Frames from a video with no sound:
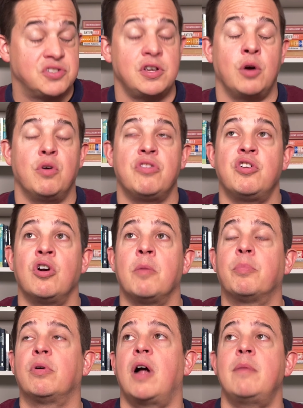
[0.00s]
So there are
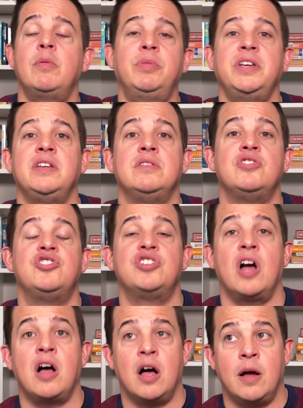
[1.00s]
probably
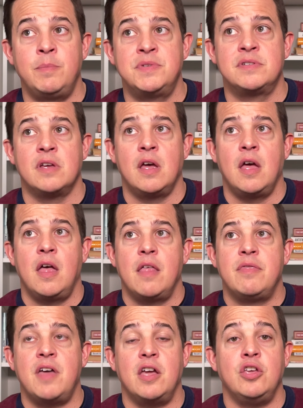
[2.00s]
jobs
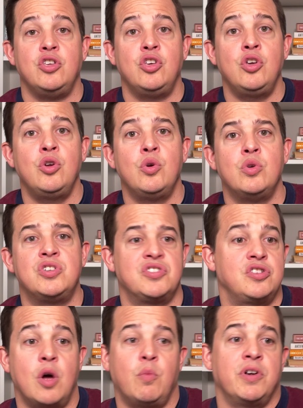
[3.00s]
that you
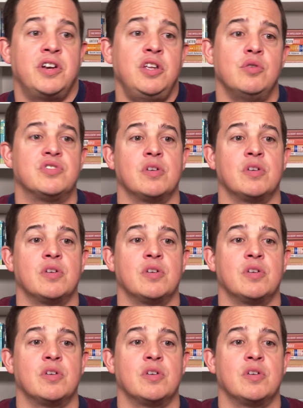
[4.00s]
just don't want to do.